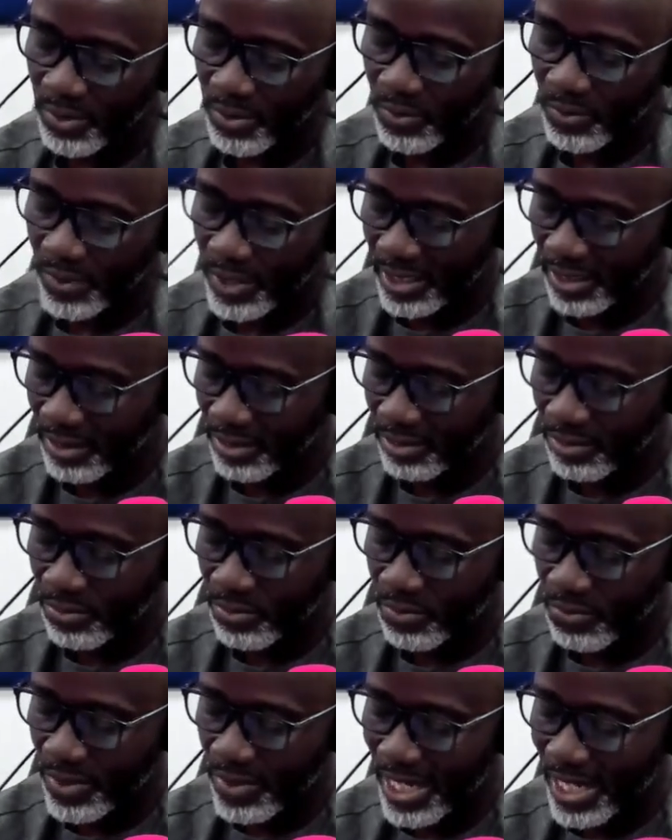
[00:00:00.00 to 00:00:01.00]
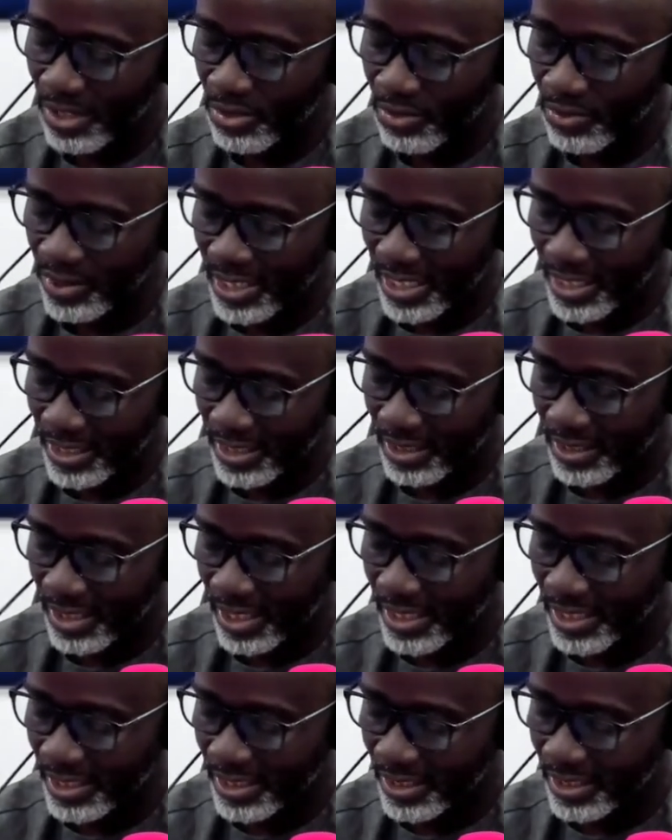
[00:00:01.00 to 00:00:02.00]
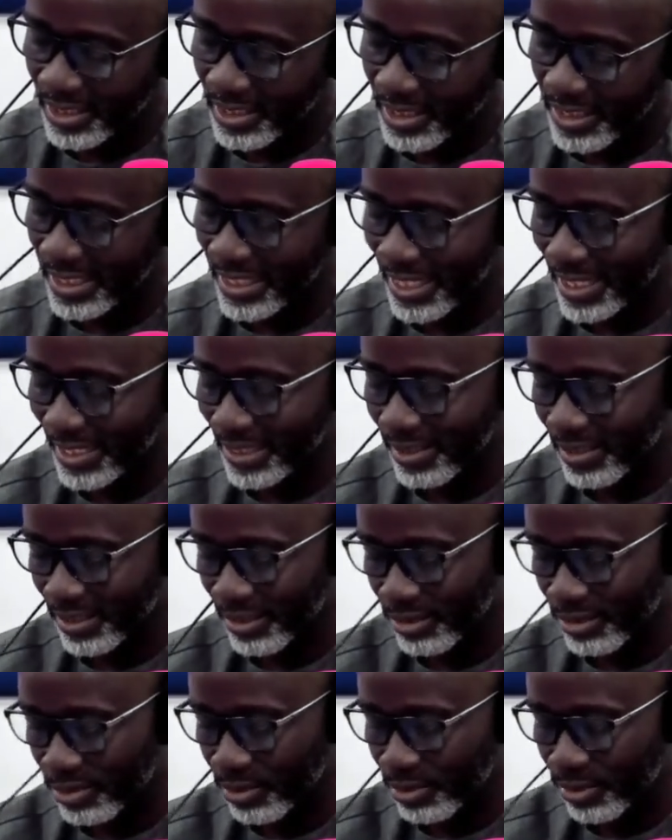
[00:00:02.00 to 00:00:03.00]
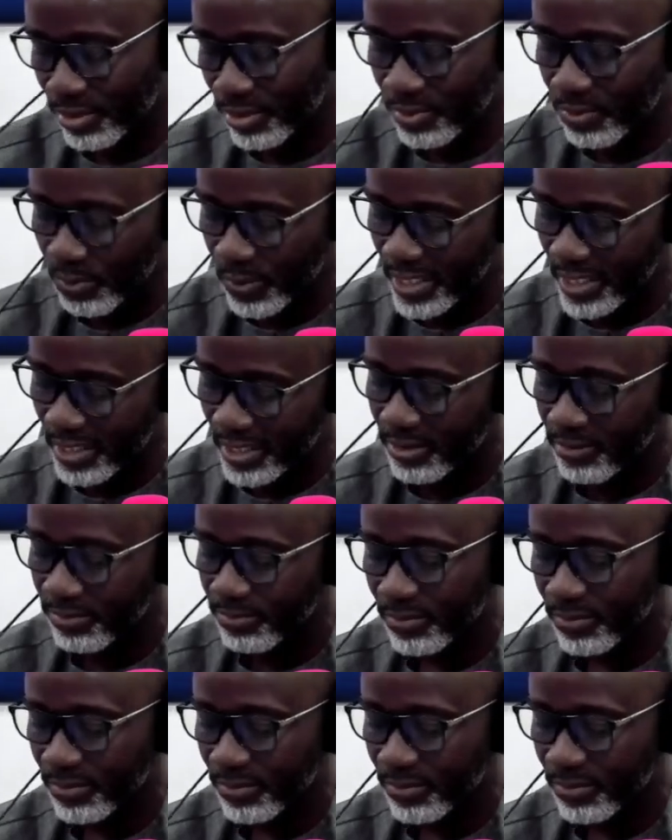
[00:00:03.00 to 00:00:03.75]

when we are looking at learning in those ways.